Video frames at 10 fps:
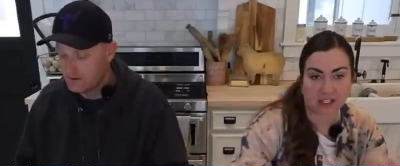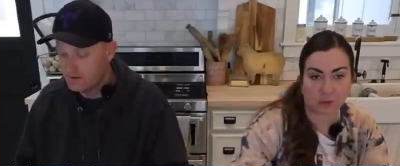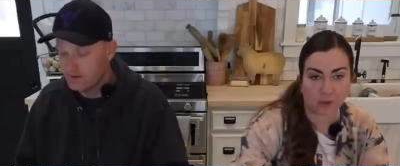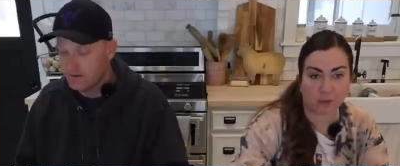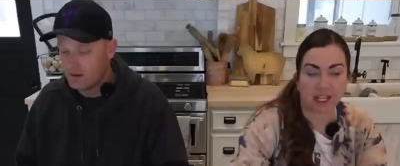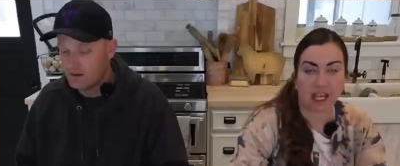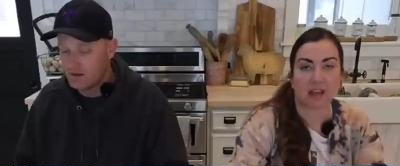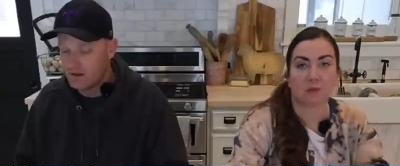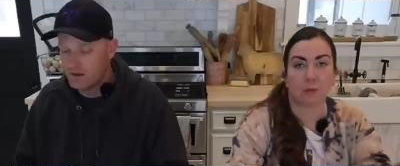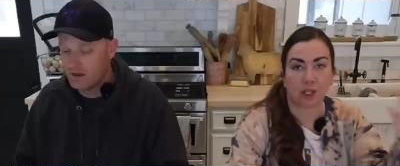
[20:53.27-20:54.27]
Speaker 1: it will be
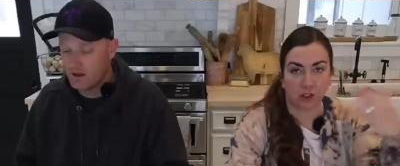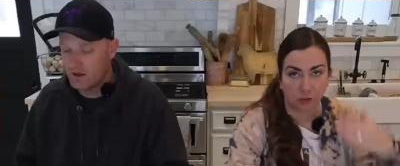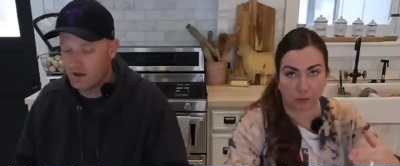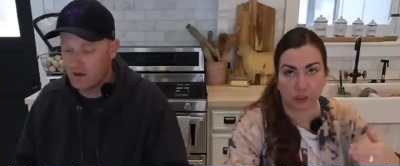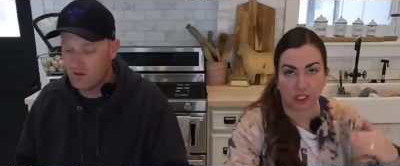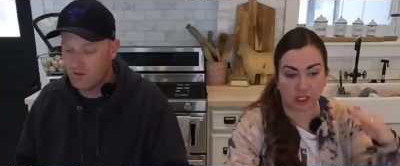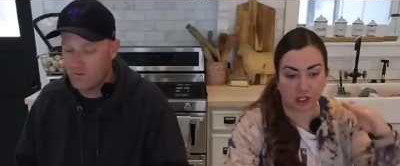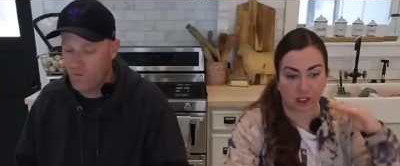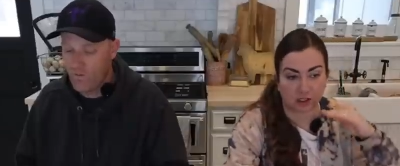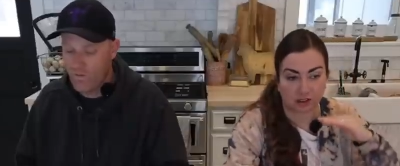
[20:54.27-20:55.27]
when you put it
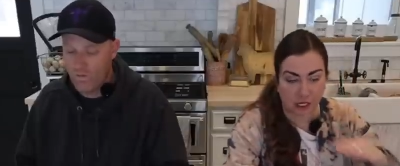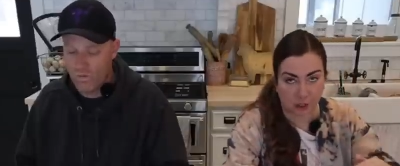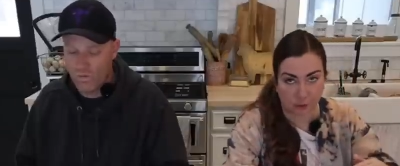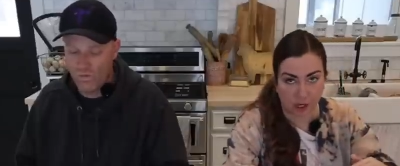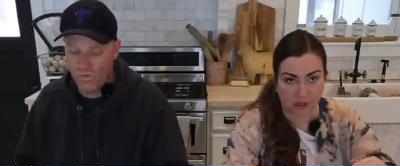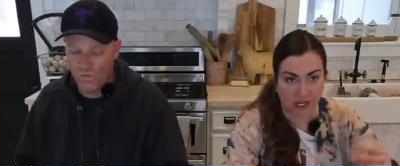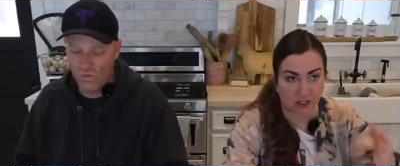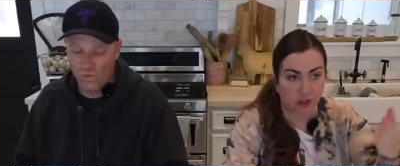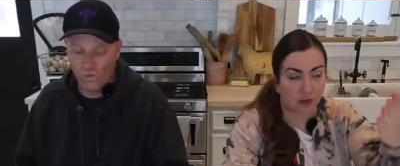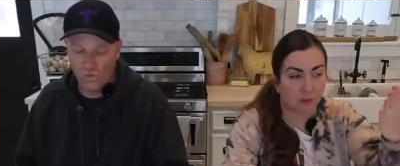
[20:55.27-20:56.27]
decoupage. And
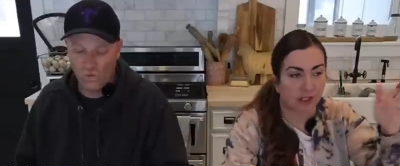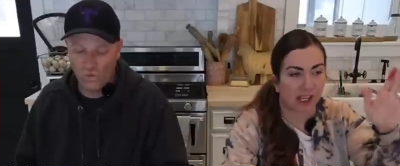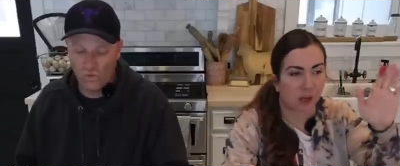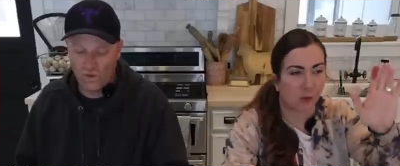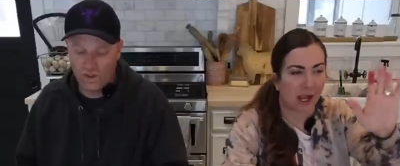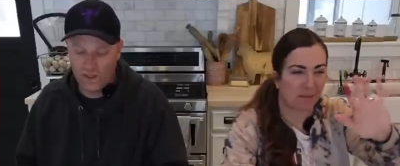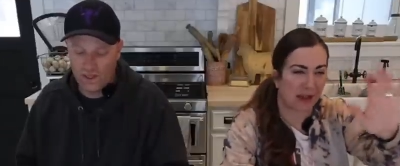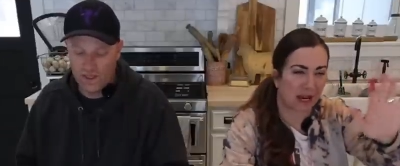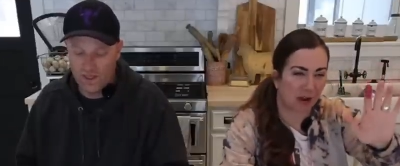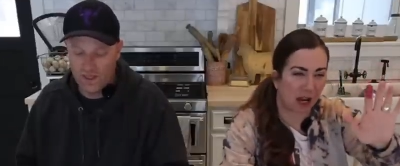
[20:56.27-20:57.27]
you can put like a white
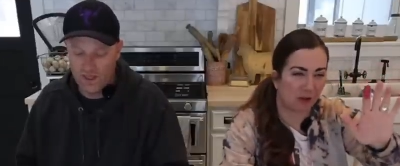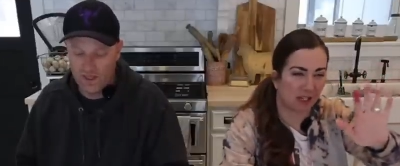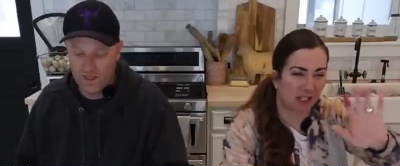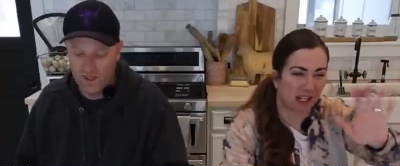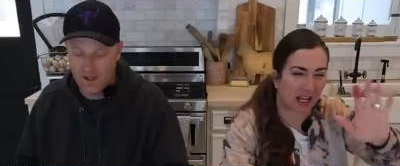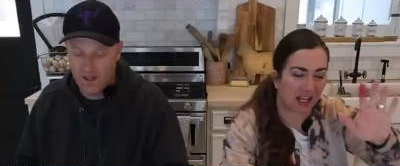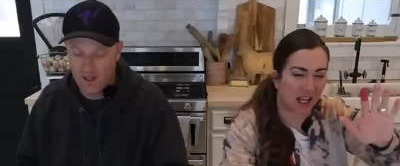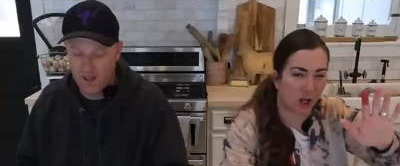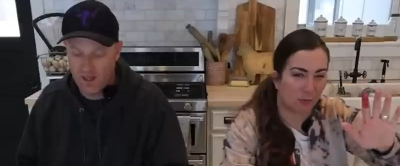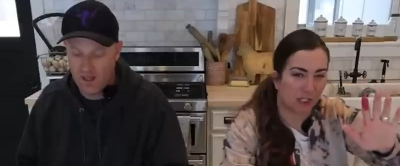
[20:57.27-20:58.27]
background and it kind of
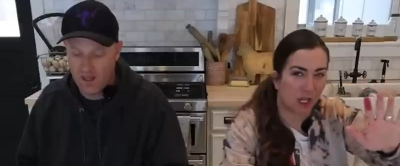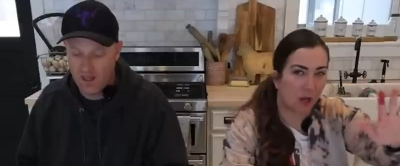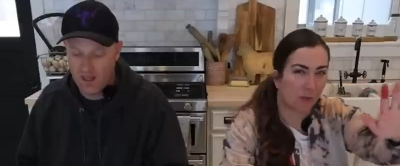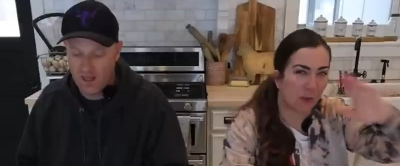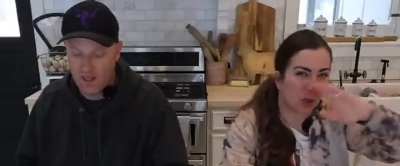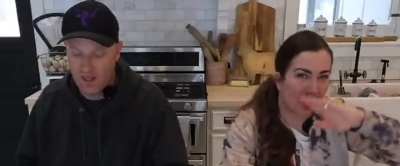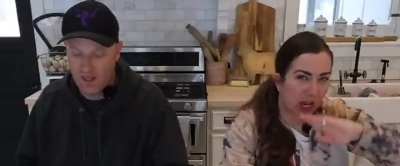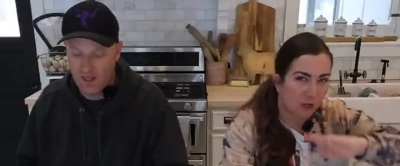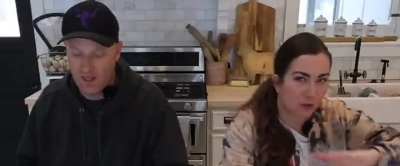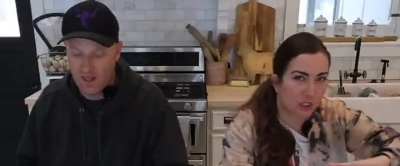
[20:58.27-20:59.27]
helps. But when you
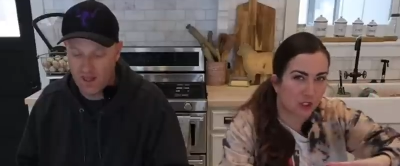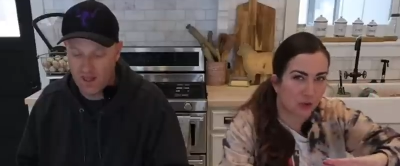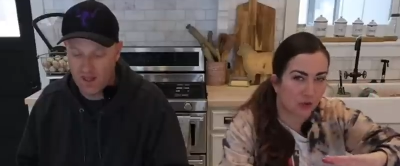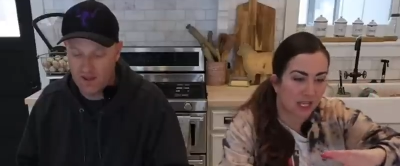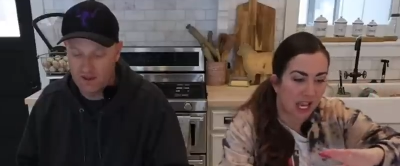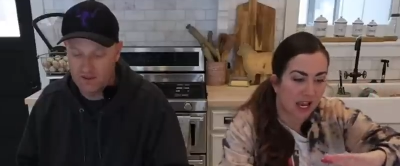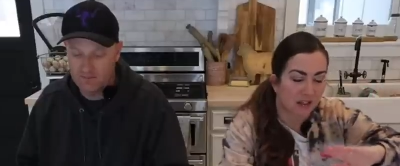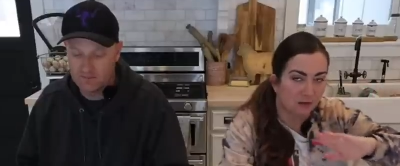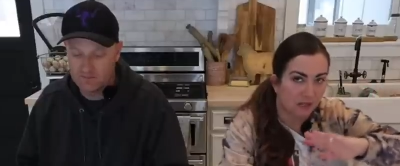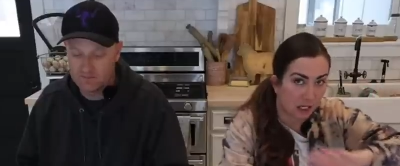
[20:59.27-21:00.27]
actually do the act
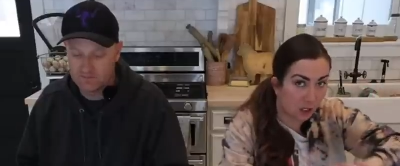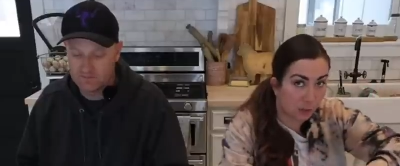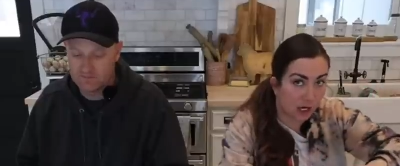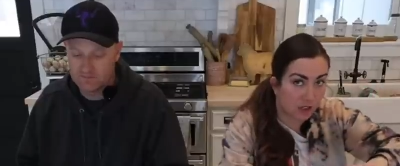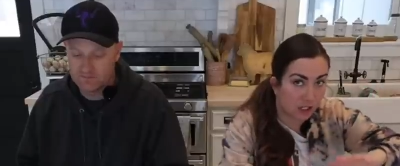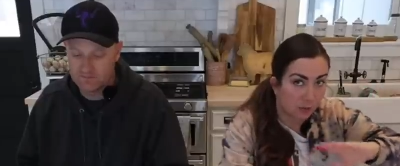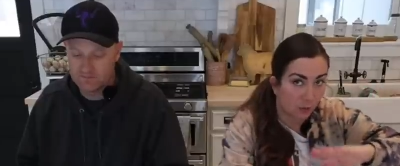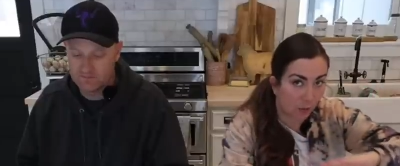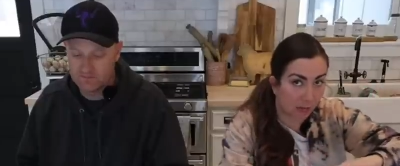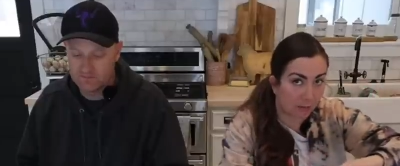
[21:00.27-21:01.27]
of decoupaging with
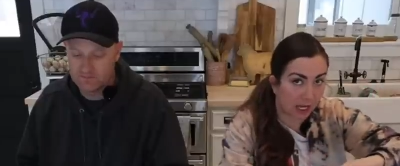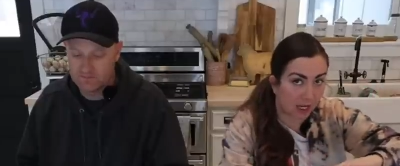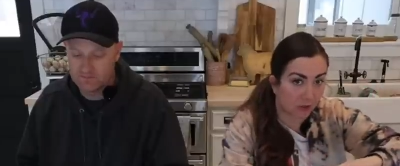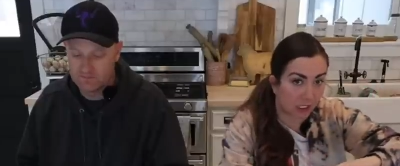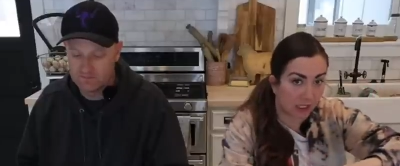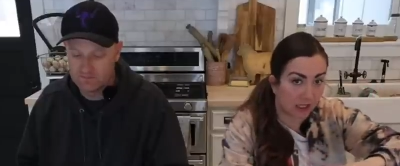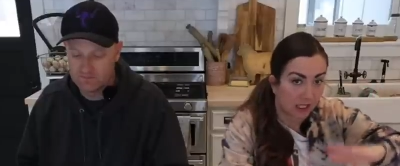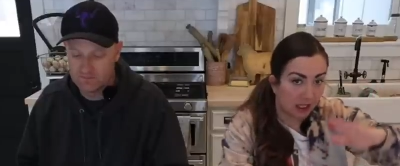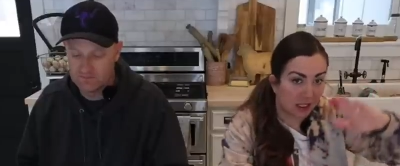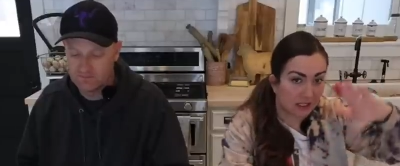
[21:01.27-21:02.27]
white paint underneath,
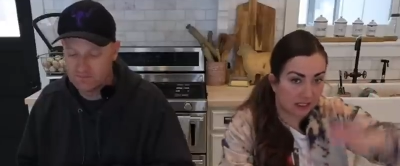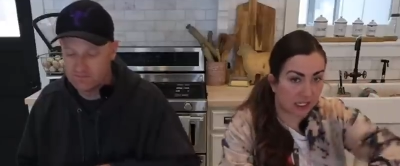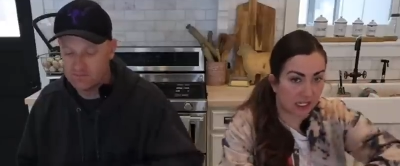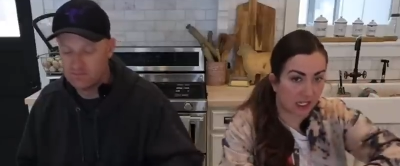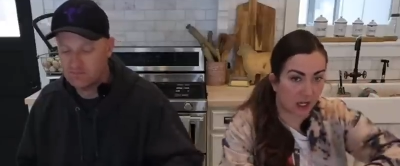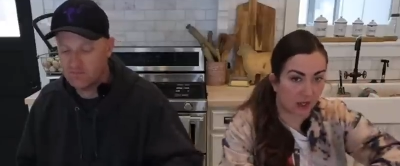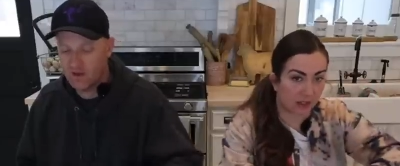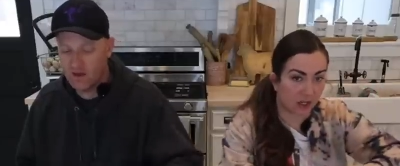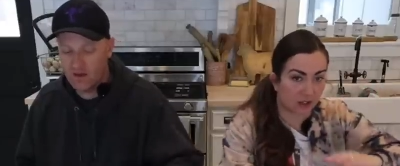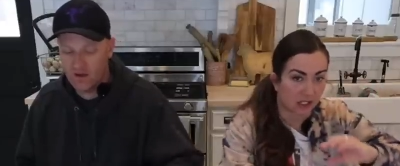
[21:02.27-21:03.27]
sticking it on
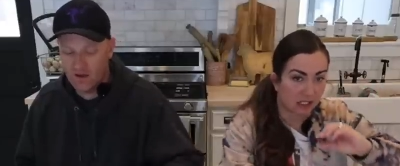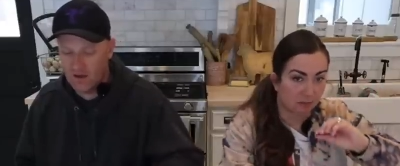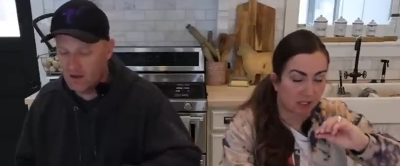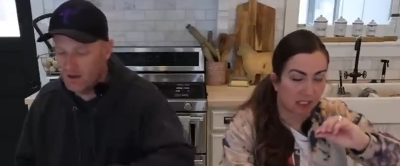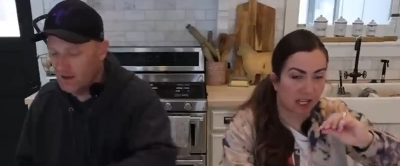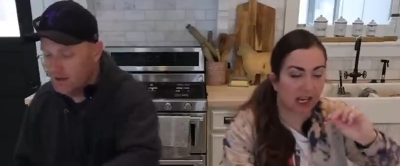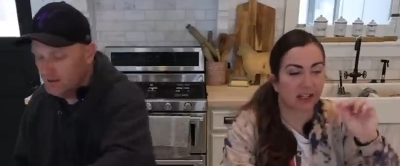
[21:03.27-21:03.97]
there, just it's kind